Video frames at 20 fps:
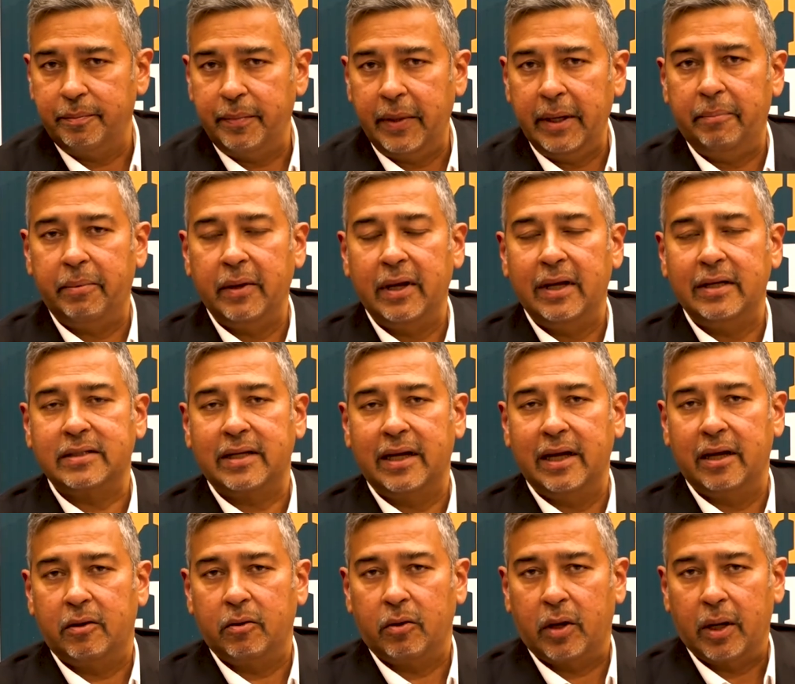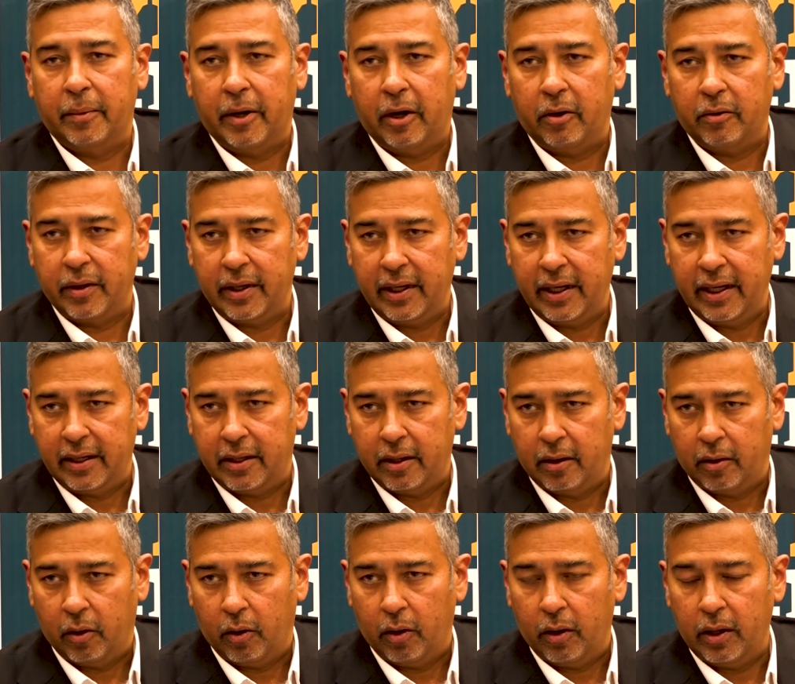People are scared to come out and eat
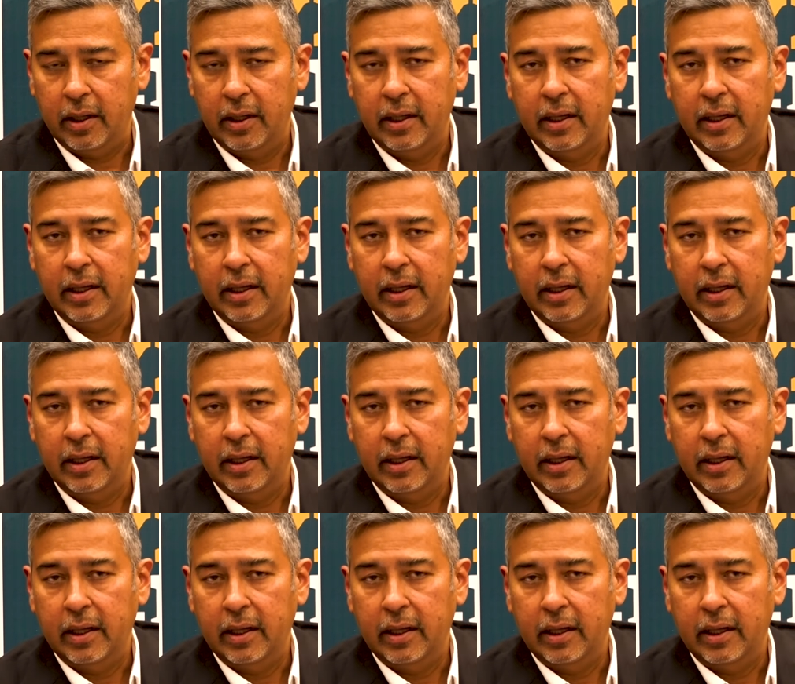and all.